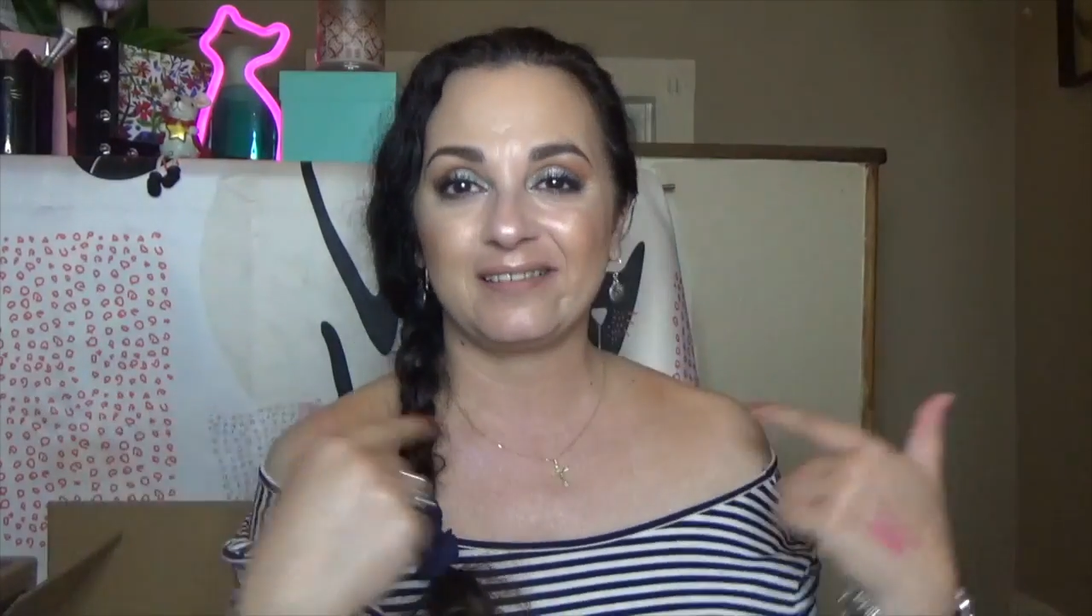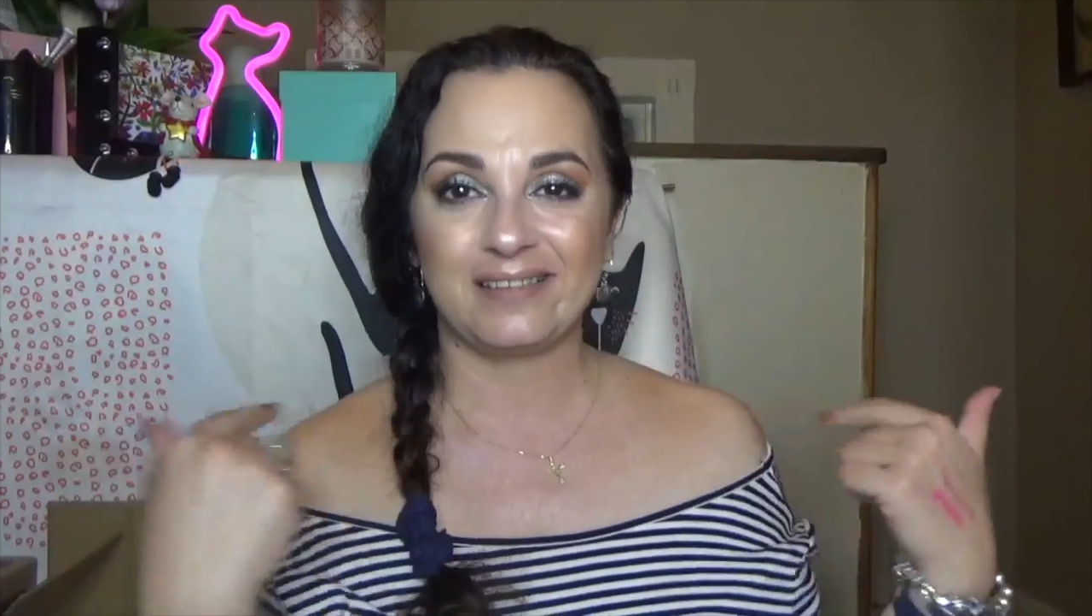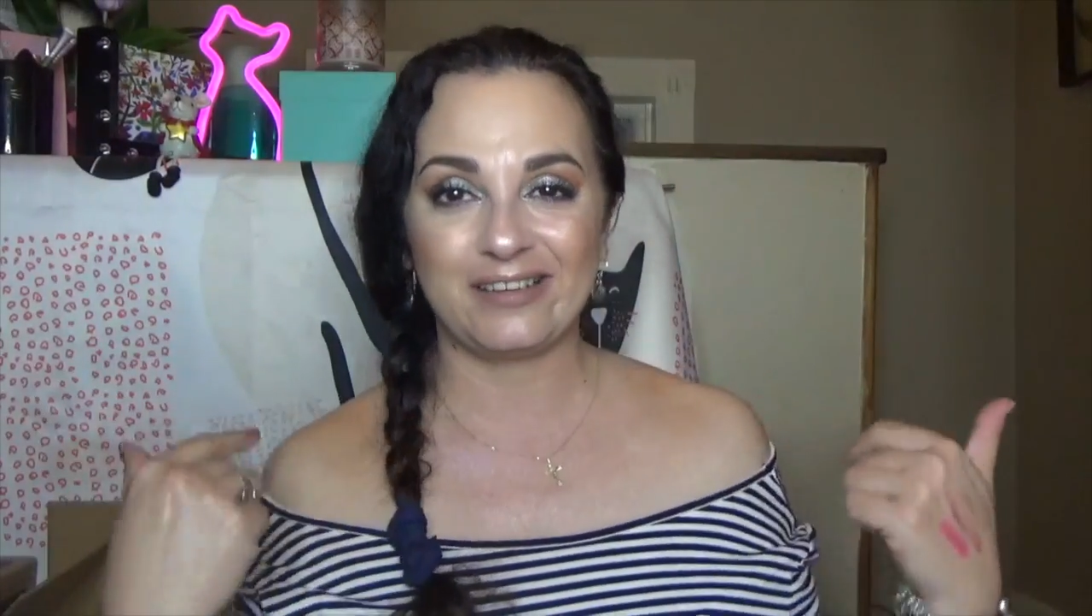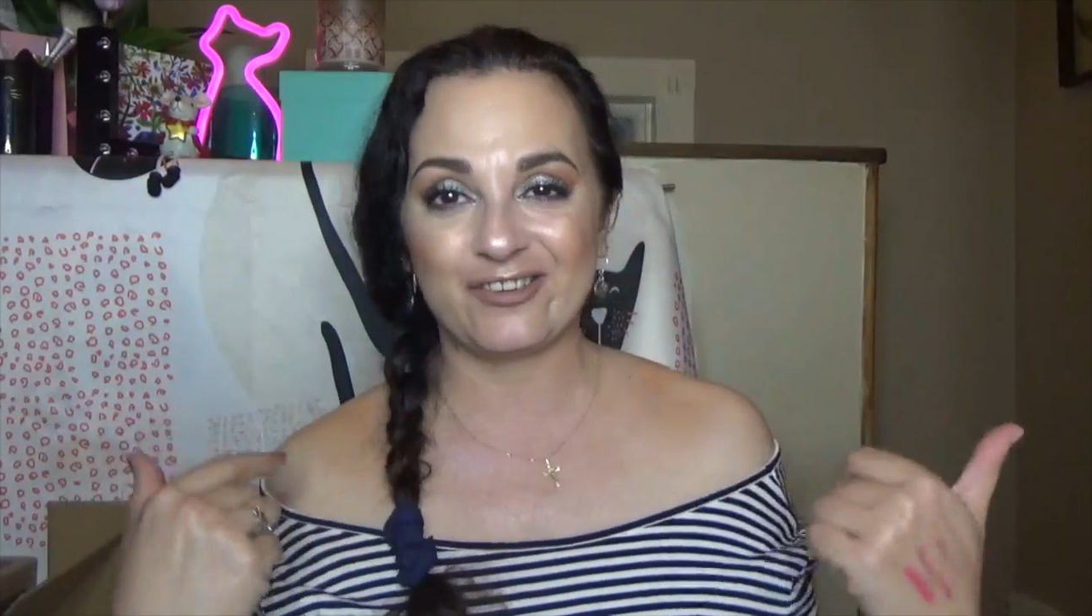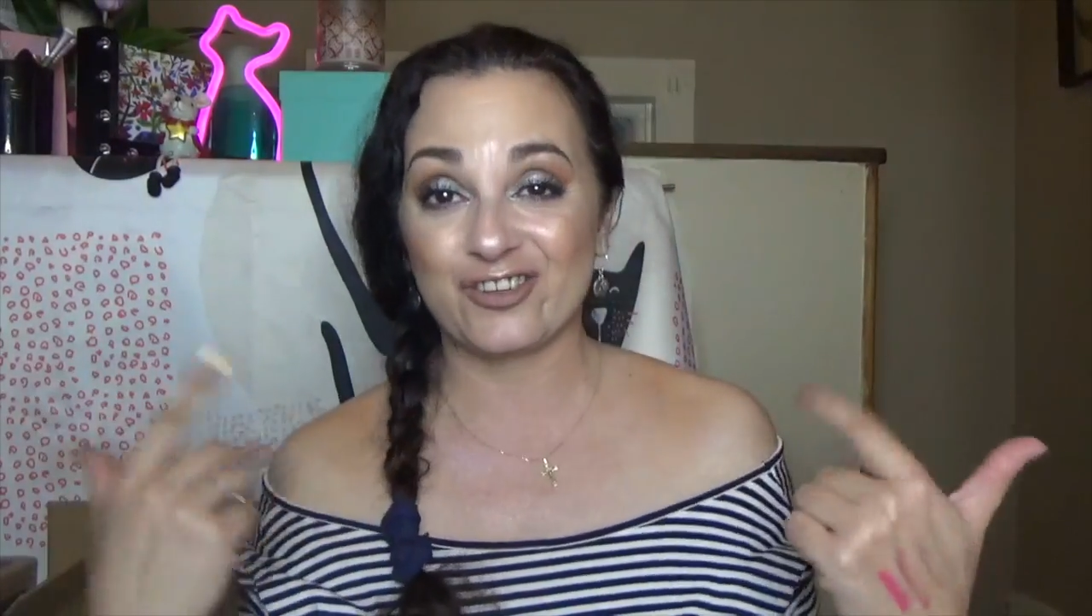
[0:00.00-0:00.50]

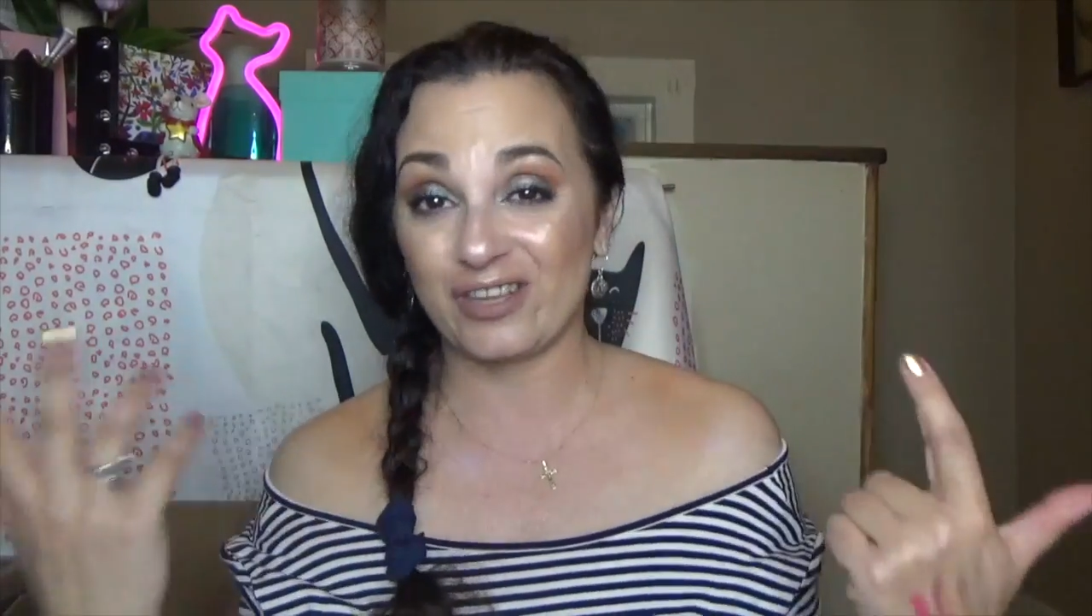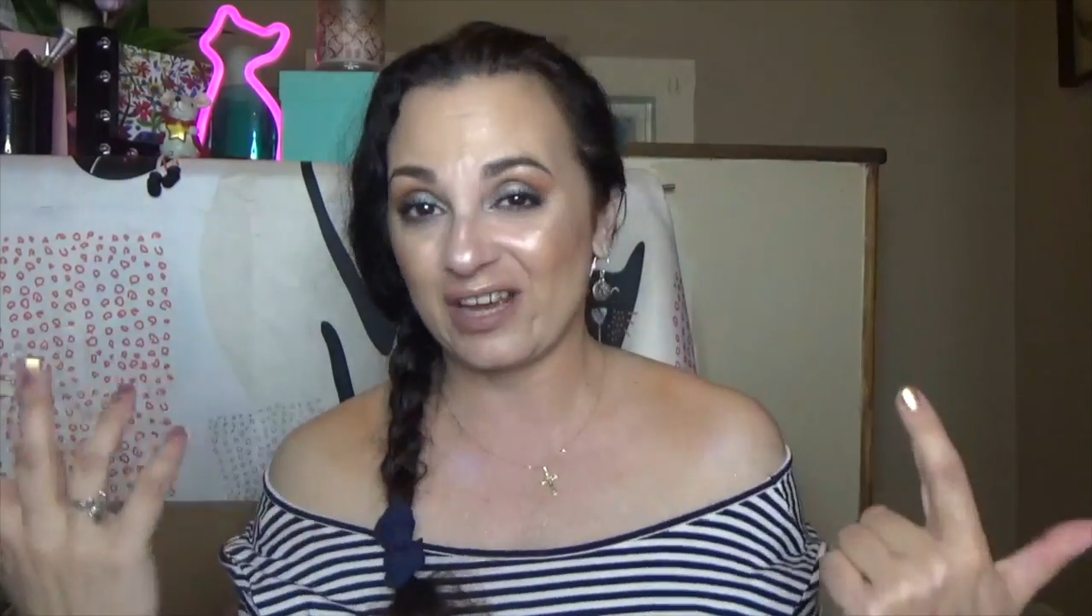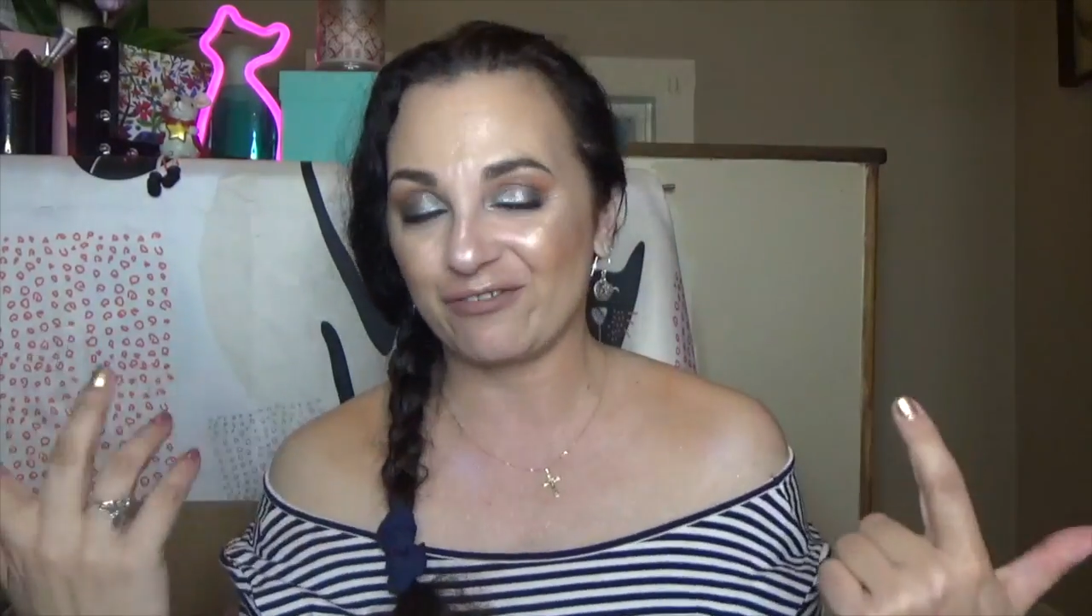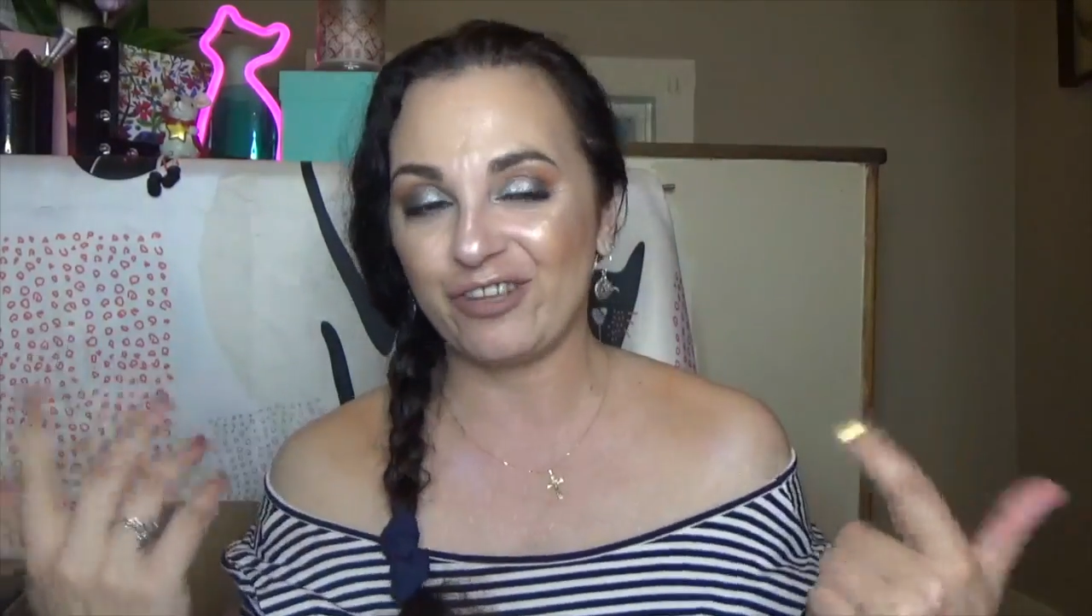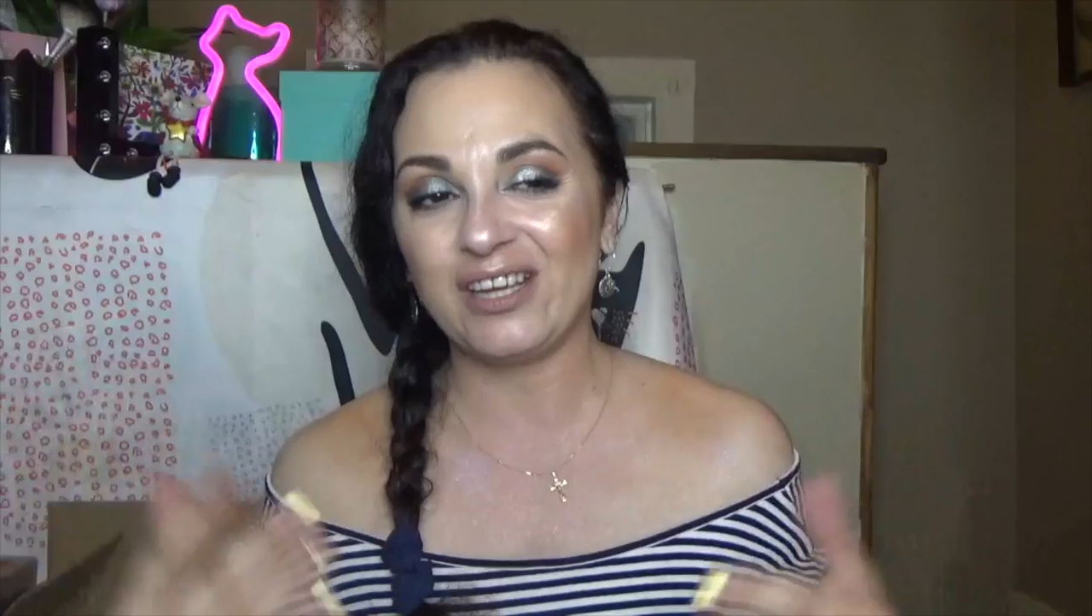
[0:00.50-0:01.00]
get used to the
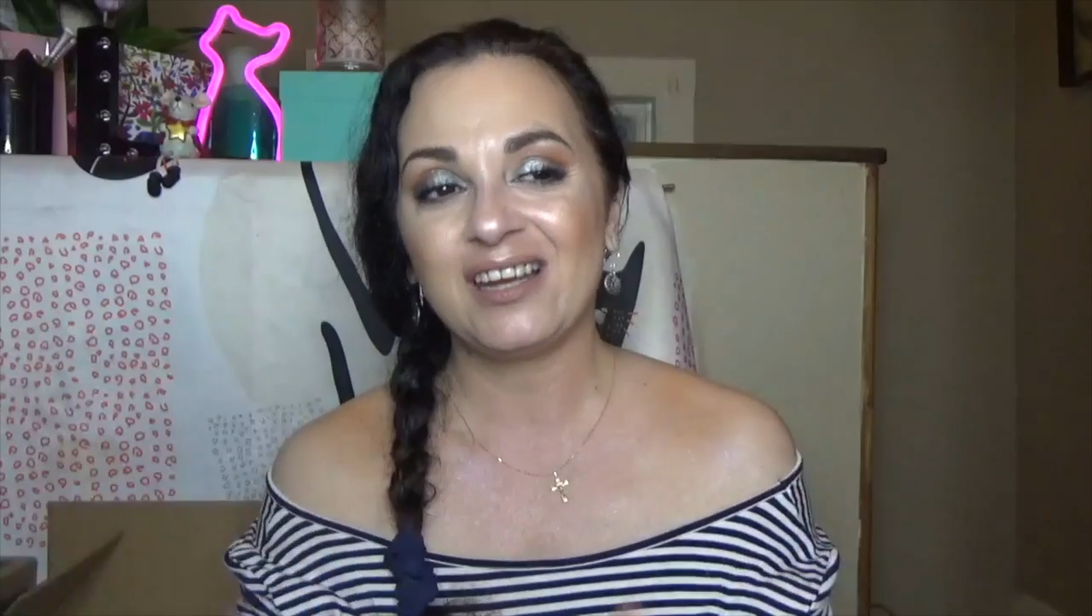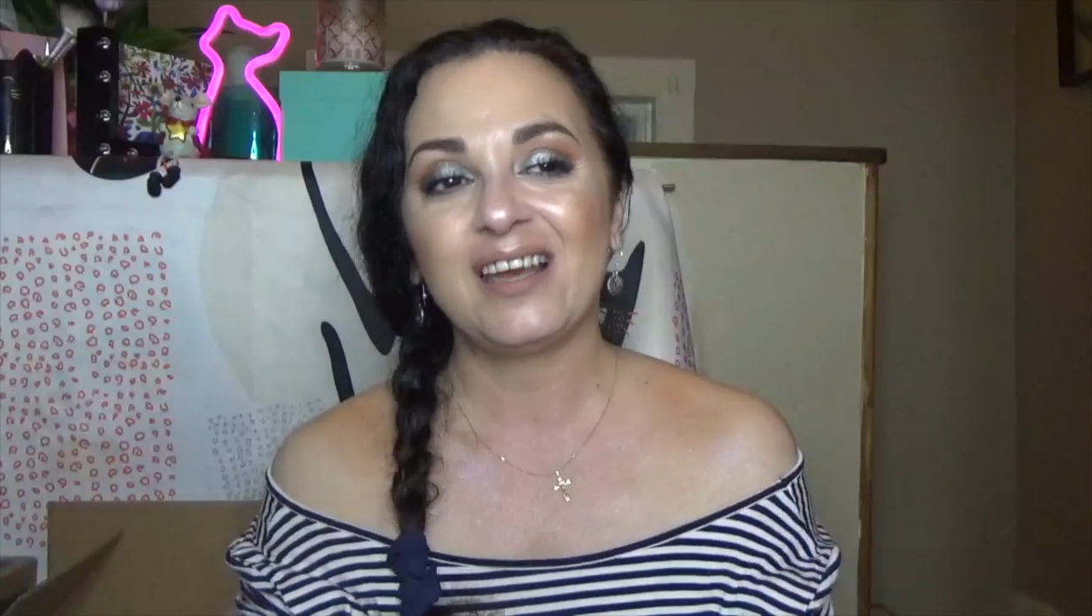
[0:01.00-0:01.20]
outfit.